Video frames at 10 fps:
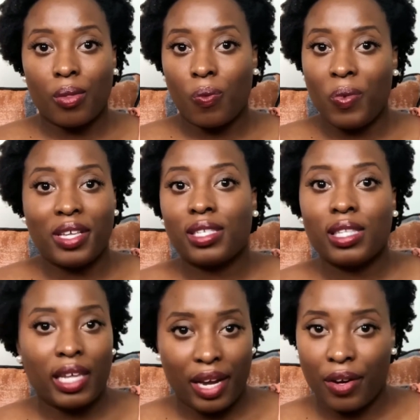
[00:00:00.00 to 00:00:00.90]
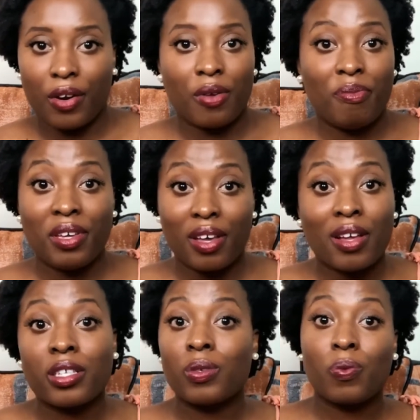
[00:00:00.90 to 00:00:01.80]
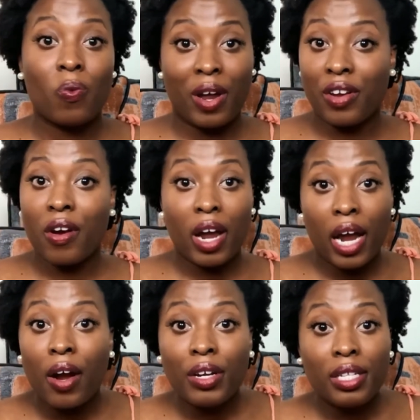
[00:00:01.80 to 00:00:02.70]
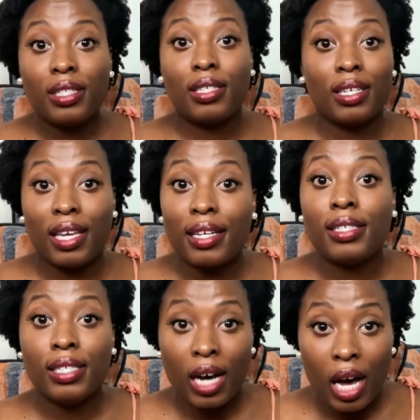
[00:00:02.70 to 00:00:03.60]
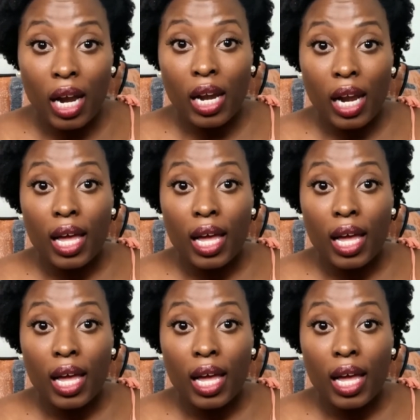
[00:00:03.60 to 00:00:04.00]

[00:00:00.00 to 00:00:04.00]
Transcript: weeks later, because when your hair needs to get done,